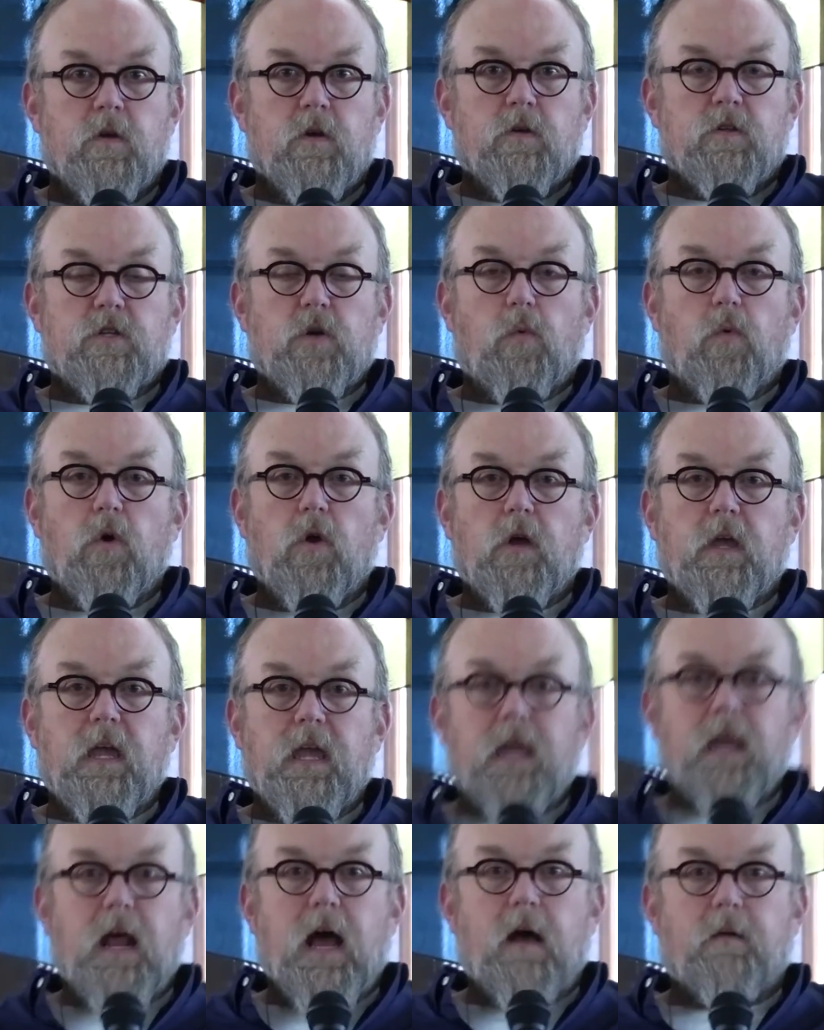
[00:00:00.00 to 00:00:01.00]
So we're
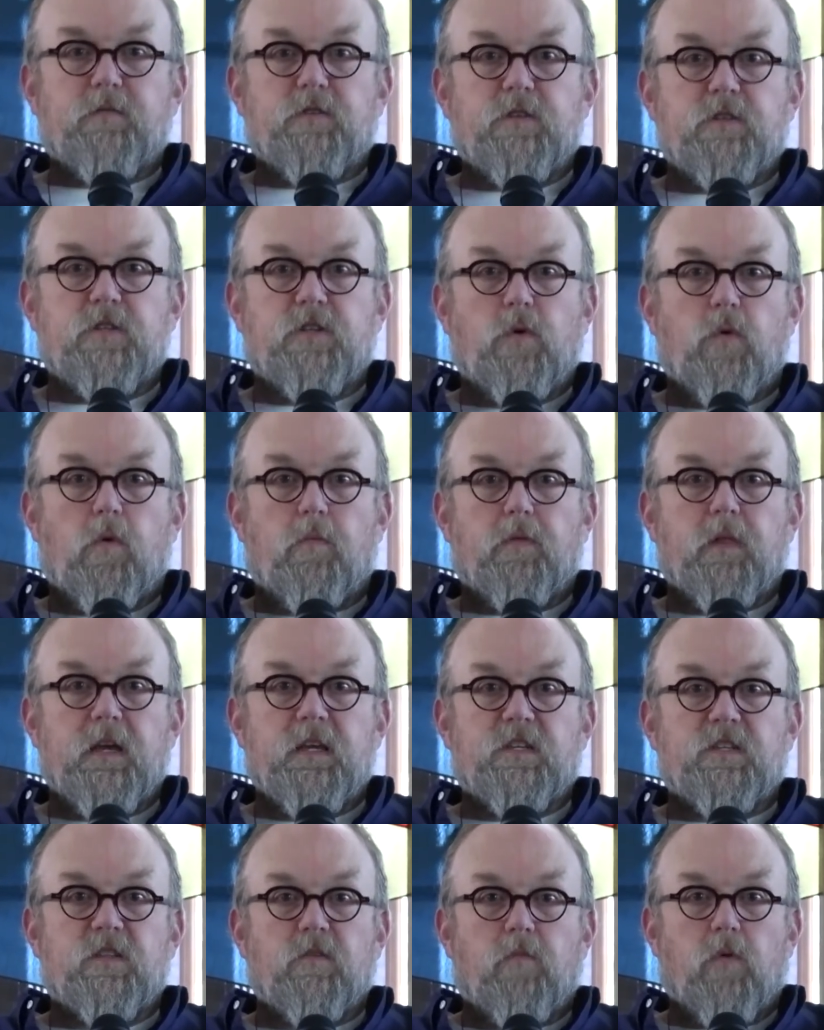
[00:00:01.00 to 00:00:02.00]
looking at options to
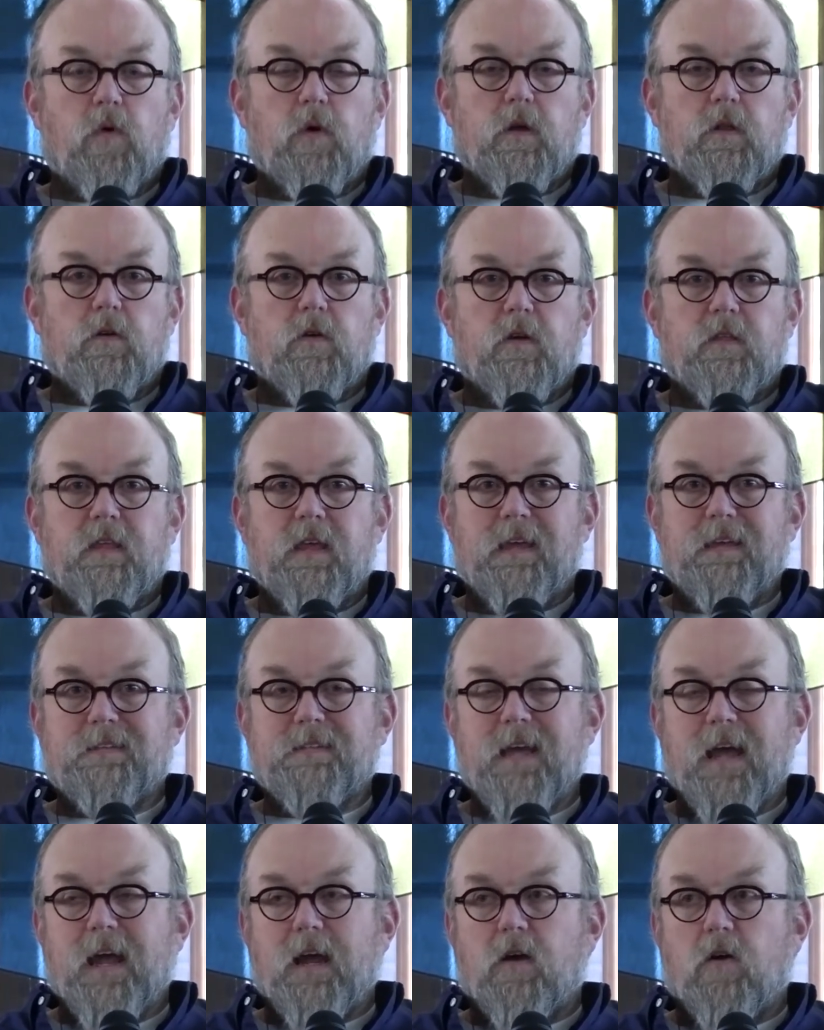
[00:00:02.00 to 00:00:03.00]
replace the boiler, and the
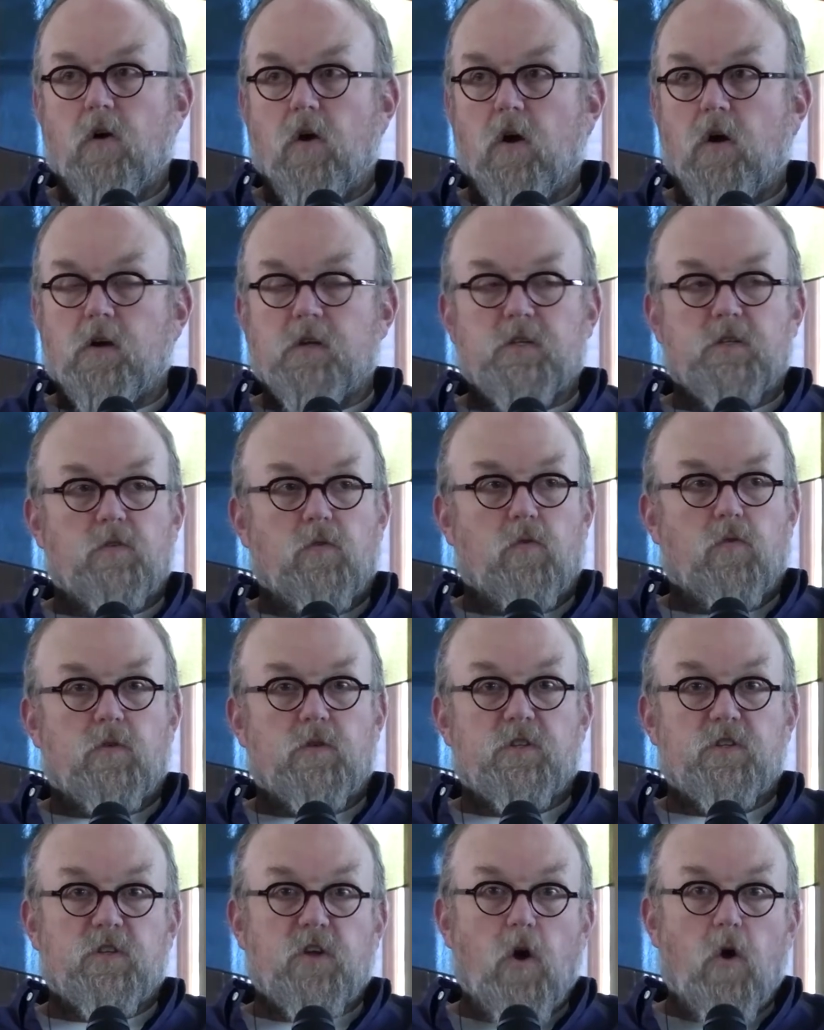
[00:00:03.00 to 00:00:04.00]
exact cost or
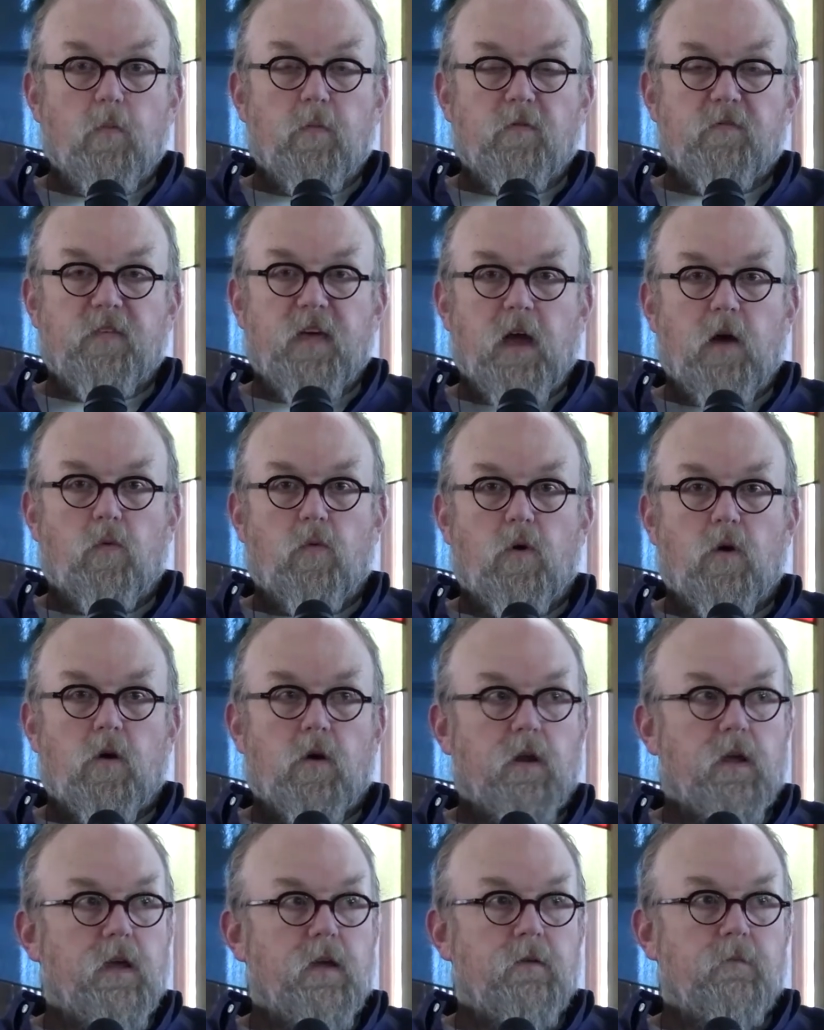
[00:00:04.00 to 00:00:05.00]
scope of that
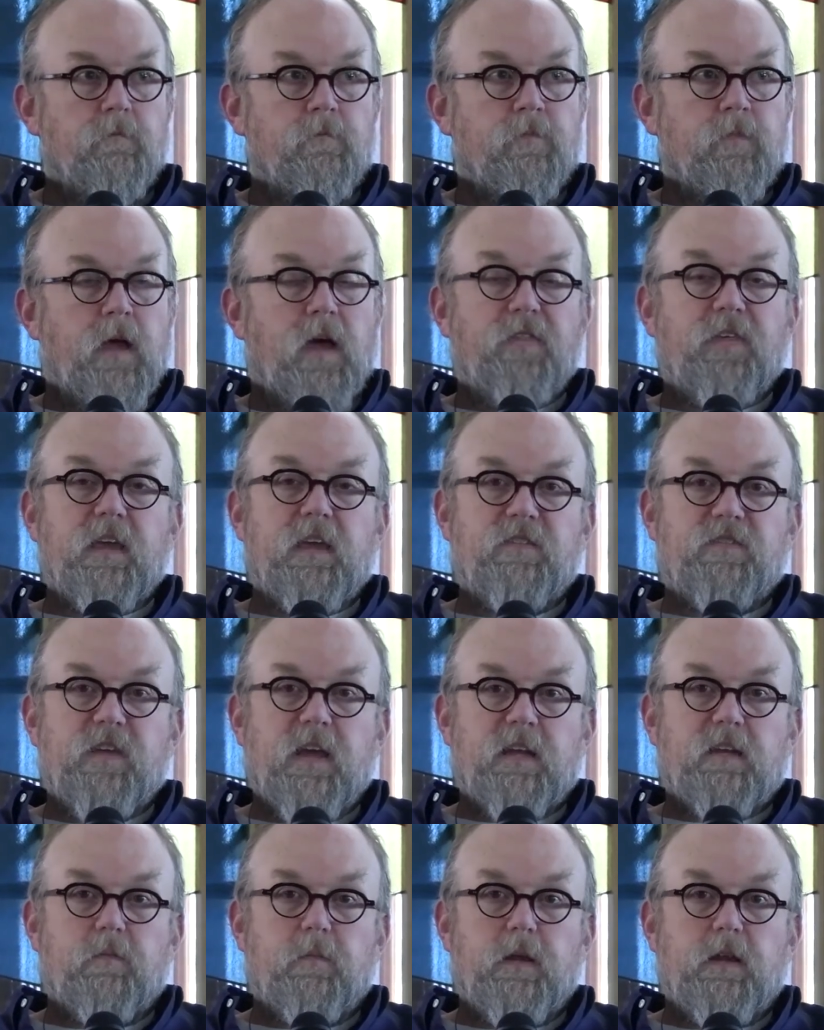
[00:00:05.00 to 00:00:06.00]
work, I think, is
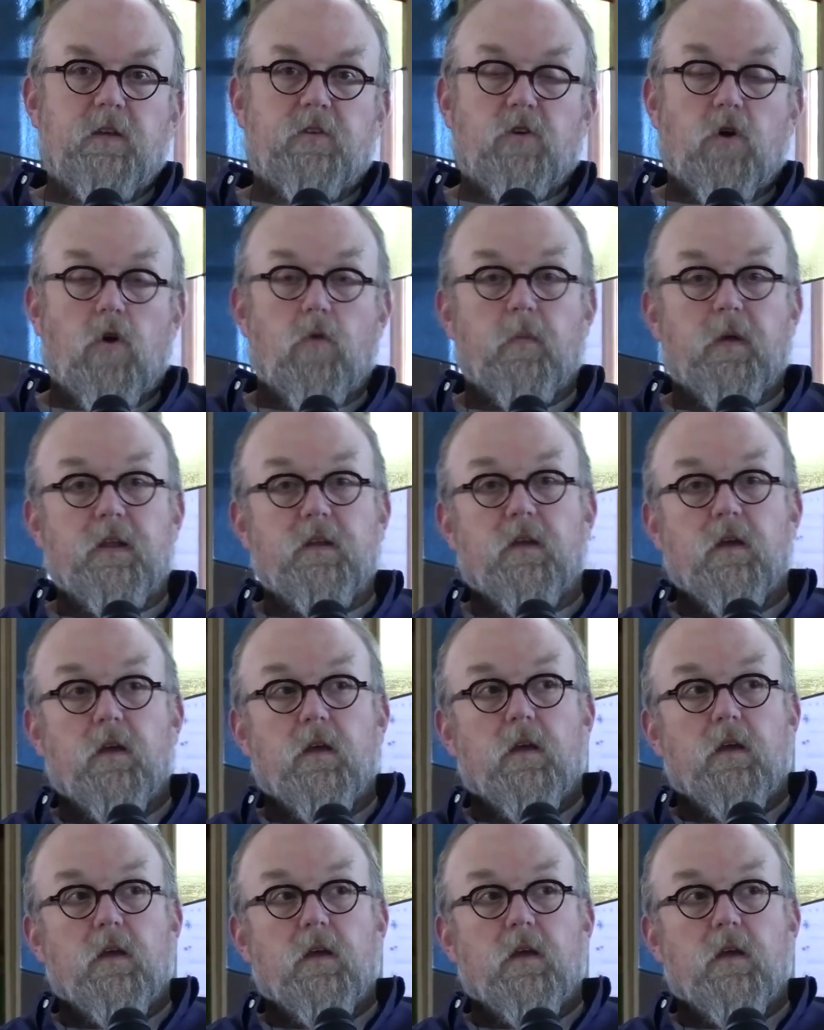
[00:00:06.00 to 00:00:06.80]
yet to be determined.